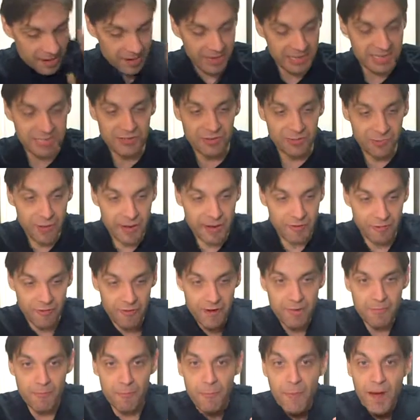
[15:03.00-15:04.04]
is from my
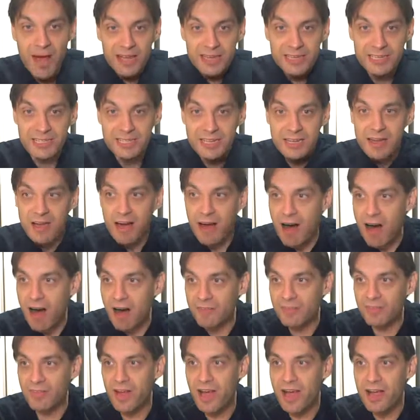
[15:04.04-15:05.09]
friend Mike's
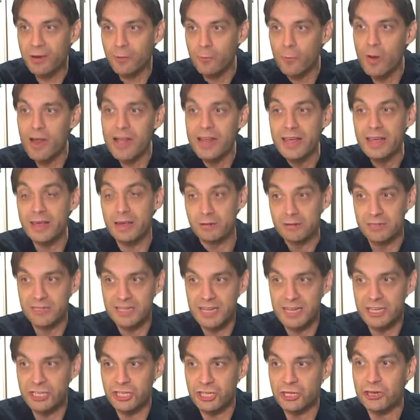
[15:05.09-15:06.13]
online radio
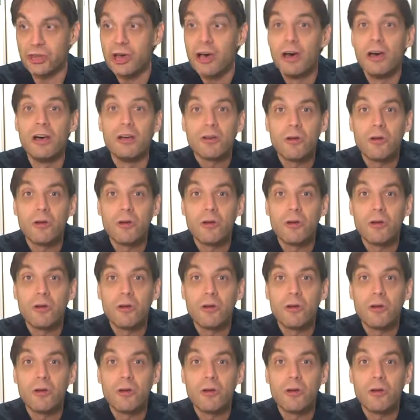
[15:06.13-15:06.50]
station